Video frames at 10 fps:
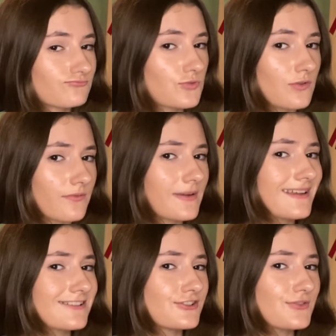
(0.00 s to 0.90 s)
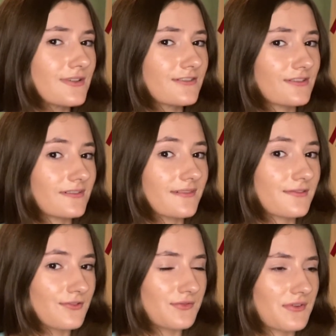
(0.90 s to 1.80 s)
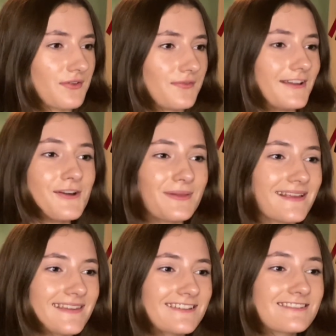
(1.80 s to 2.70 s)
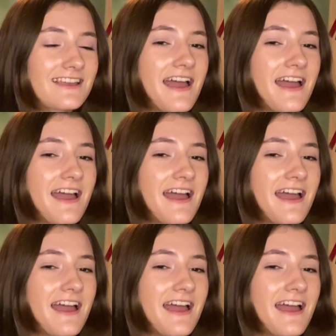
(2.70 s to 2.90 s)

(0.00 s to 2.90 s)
So if we get to two years, I'll definitely do another video like this.